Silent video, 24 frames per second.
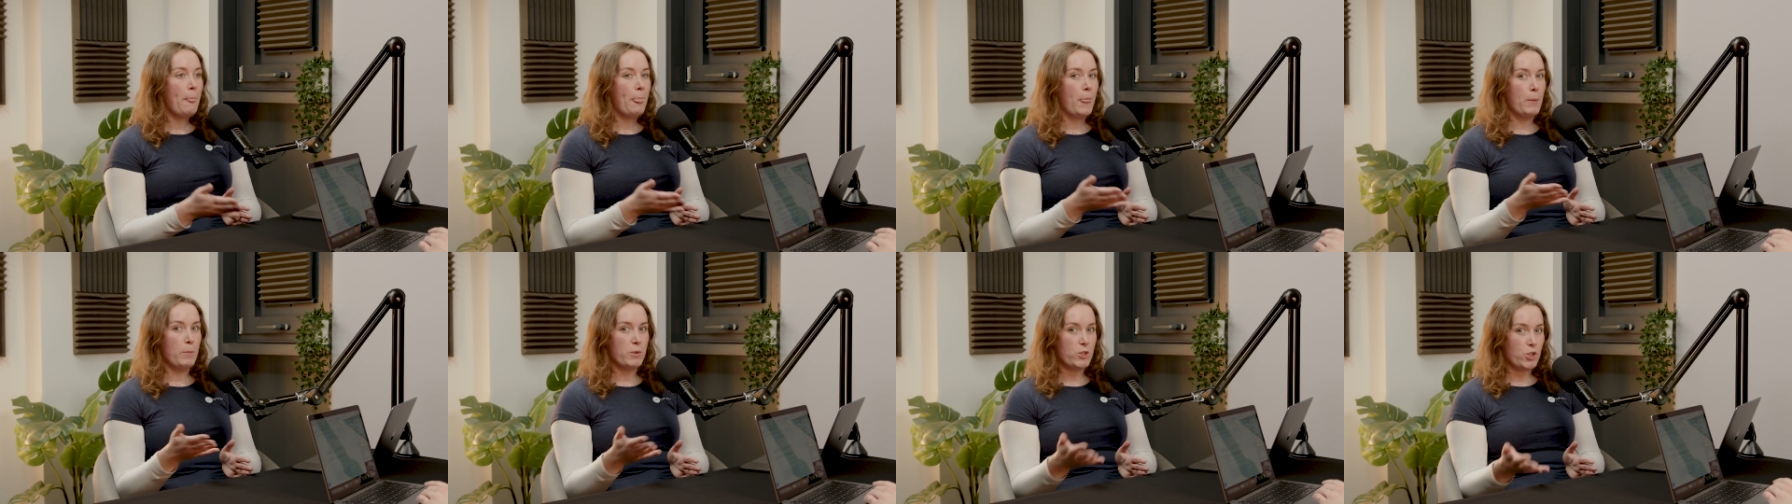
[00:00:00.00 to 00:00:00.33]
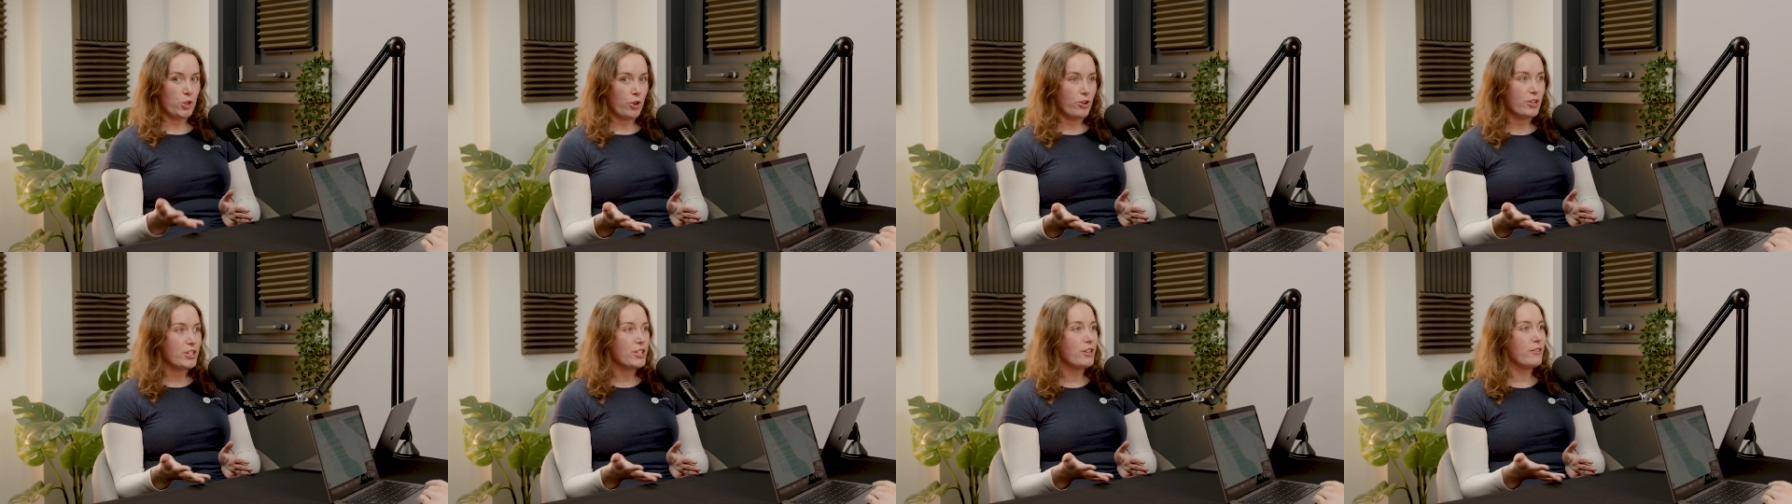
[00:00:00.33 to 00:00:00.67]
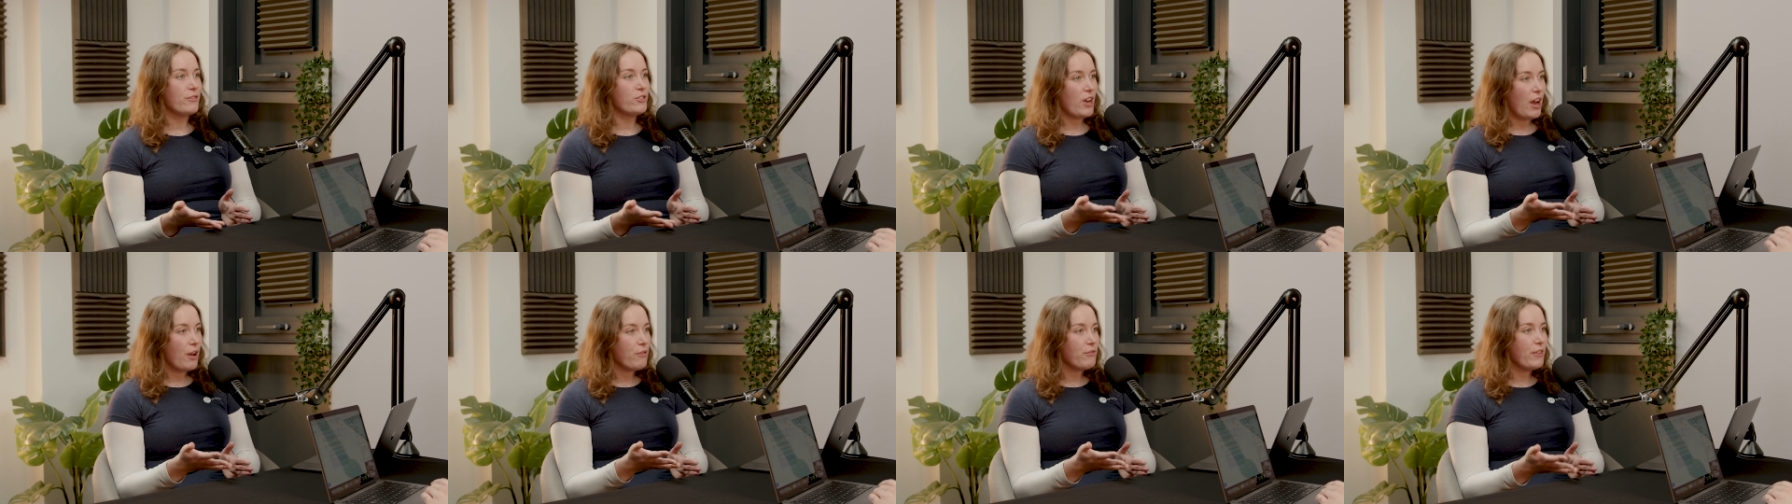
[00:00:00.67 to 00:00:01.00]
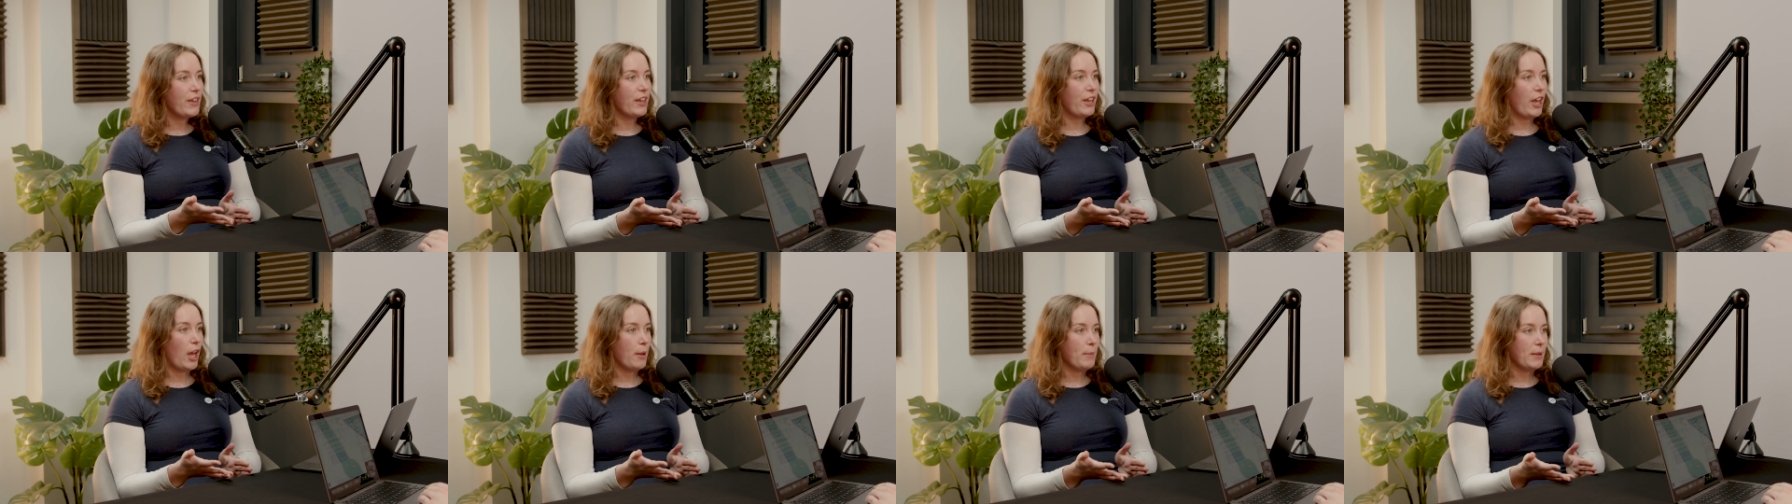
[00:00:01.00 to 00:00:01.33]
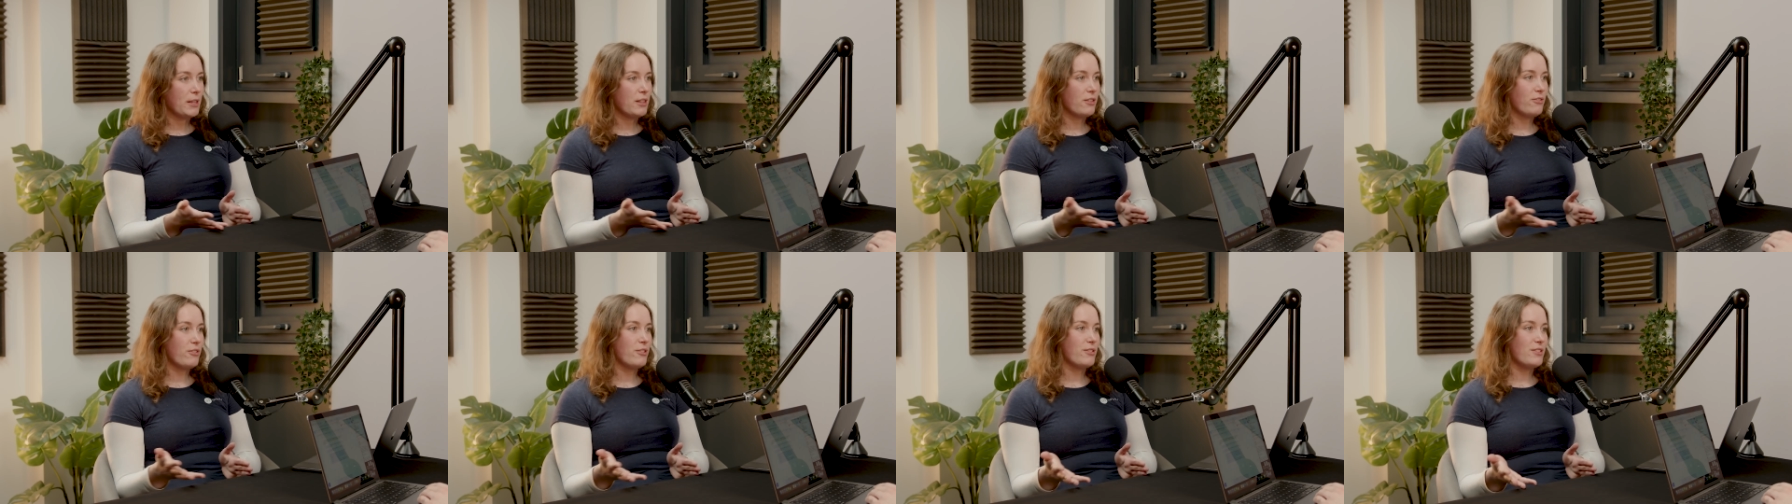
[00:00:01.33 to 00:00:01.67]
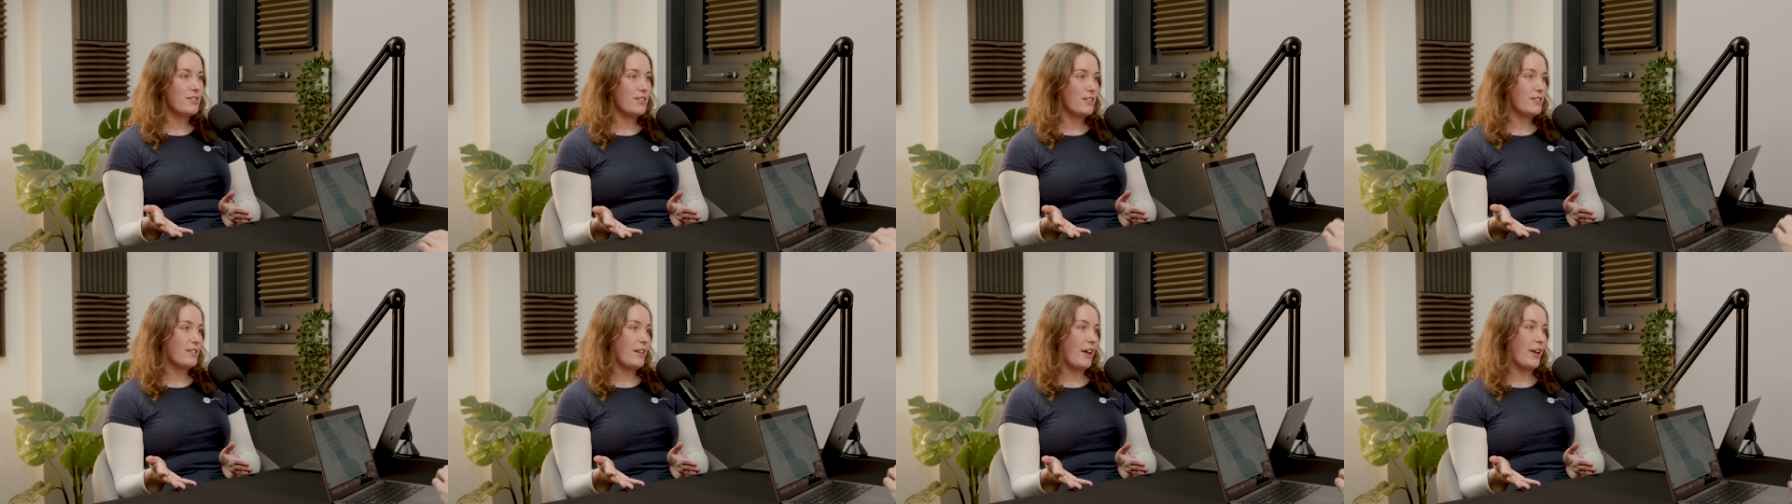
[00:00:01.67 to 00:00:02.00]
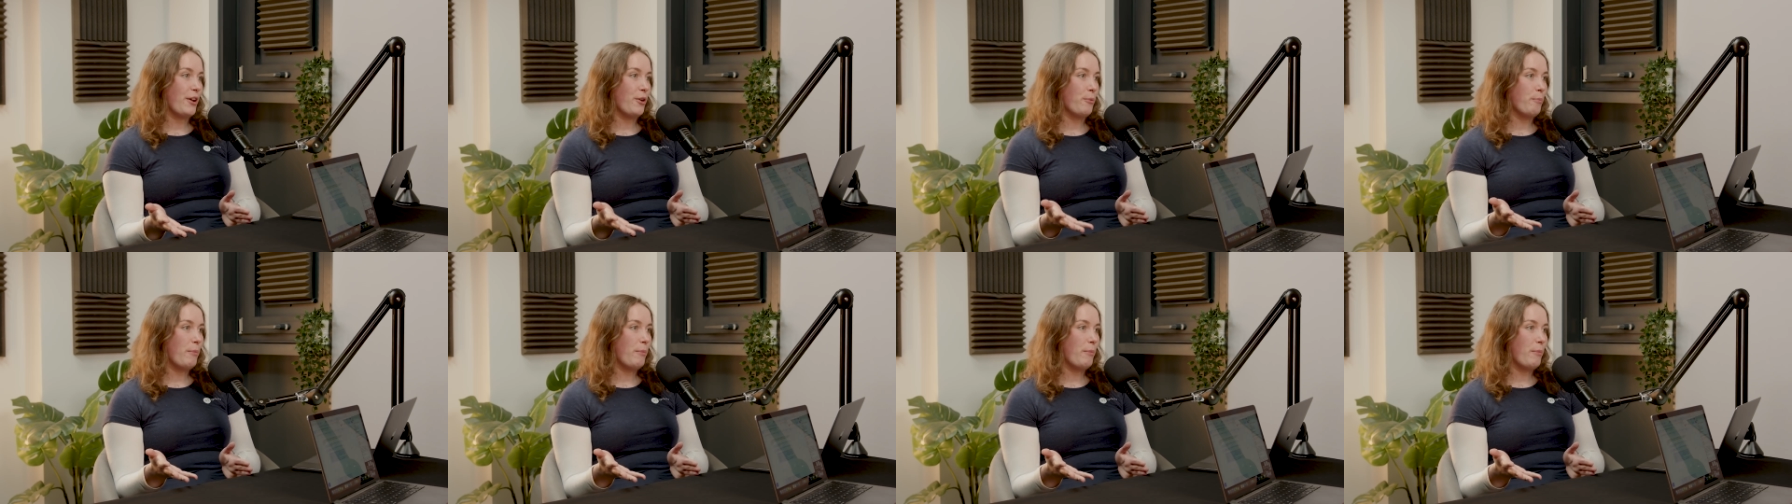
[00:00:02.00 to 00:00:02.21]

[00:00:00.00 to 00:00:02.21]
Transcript: The majority of traffic coming through to the site on